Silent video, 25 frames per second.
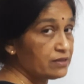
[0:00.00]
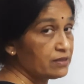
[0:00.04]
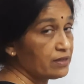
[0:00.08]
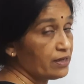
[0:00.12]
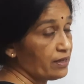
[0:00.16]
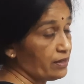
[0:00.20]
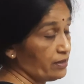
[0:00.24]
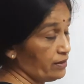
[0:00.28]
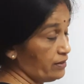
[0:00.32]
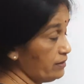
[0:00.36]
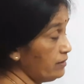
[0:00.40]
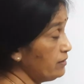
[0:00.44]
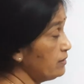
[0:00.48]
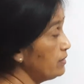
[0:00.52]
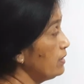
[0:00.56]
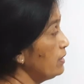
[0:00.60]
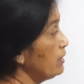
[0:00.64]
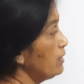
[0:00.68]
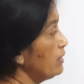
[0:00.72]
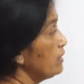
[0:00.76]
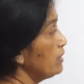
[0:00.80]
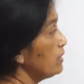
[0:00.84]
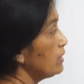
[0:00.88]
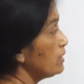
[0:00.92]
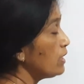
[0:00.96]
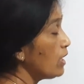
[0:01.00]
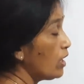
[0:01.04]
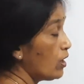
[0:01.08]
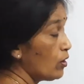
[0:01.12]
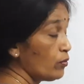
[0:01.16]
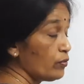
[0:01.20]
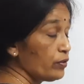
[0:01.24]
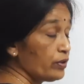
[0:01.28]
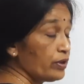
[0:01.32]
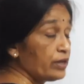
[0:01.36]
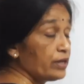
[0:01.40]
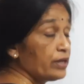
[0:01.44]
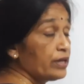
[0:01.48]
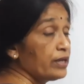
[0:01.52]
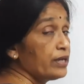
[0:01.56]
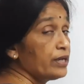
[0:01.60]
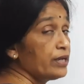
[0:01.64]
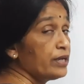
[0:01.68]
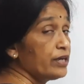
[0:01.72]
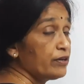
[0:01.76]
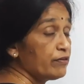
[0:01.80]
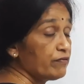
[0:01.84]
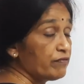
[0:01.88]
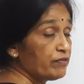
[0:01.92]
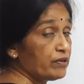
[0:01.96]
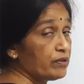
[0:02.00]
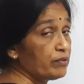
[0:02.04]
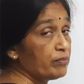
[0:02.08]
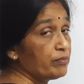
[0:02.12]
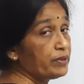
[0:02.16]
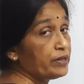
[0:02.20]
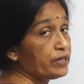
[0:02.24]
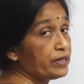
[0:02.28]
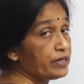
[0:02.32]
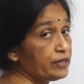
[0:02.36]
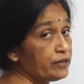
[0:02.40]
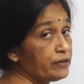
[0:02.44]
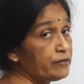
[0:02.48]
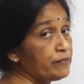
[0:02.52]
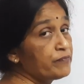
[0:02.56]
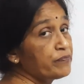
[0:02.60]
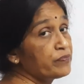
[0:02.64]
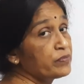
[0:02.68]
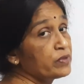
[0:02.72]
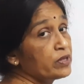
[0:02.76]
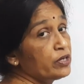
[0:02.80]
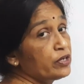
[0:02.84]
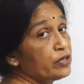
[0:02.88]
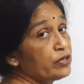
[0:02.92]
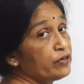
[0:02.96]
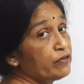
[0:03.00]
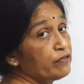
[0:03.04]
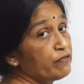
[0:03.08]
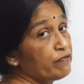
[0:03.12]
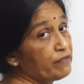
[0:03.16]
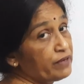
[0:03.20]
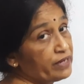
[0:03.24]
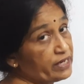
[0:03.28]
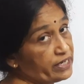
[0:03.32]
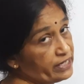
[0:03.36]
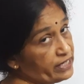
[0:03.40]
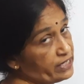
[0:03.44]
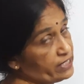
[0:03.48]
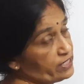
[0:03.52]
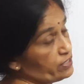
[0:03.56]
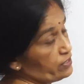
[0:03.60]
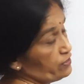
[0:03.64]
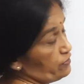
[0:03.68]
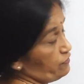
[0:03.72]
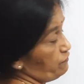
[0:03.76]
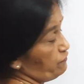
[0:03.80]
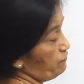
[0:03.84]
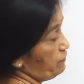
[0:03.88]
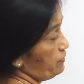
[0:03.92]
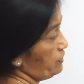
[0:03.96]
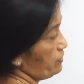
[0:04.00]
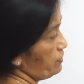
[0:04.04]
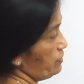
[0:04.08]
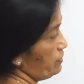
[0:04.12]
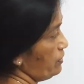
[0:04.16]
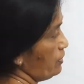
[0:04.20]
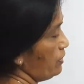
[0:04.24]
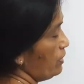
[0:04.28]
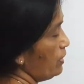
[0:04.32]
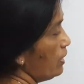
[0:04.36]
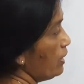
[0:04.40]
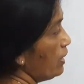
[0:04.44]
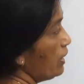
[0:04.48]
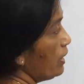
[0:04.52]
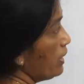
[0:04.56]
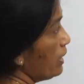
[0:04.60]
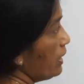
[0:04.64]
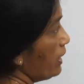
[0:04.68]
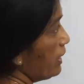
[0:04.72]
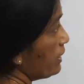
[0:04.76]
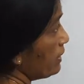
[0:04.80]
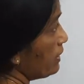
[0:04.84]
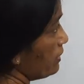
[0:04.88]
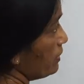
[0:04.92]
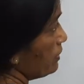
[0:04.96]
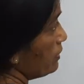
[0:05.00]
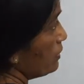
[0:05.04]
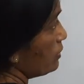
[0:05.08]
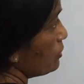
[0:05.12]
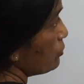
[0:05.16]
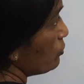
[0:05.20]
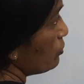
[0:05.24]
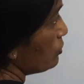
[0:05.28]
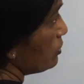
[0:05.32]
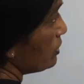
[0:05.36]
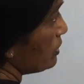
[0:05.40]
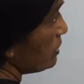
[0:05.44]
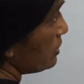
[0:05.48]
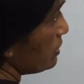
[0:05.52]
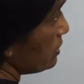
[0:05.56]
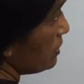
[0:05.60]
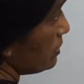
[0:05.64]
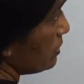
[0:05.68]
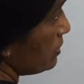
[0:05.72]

side, now it will be a reflecting surface. So, this